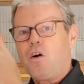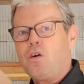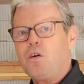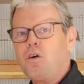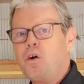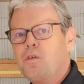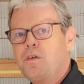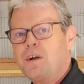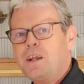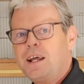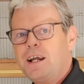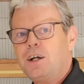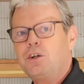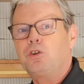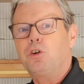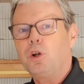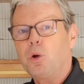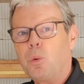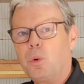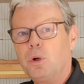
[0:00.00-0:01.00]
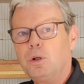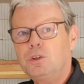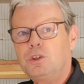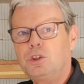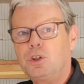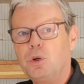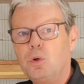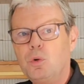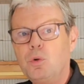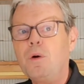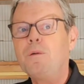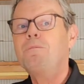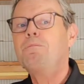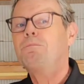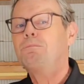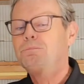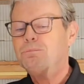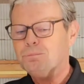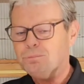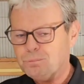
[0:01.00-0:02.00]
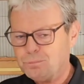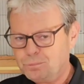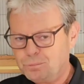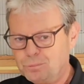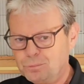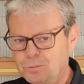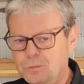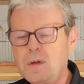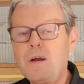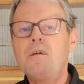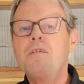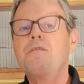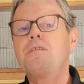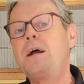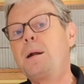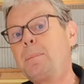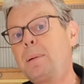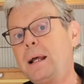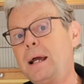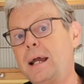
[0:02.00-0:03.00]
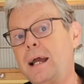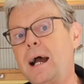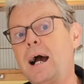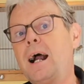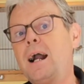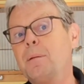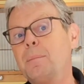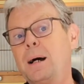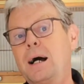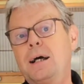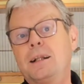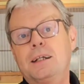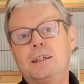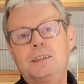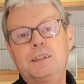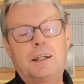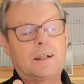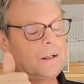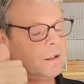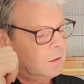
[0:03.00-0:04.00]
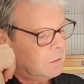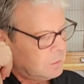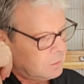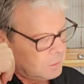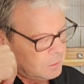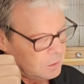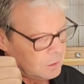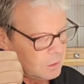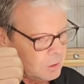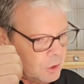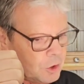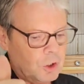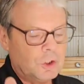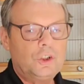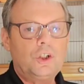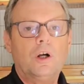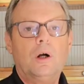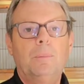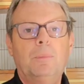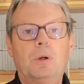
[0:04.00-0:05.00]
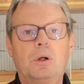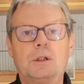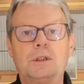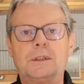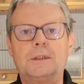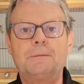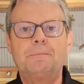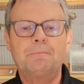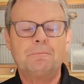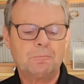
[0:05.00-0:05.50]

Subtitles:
over there to the World Show. Fair play, Armagh District. Good job, boys.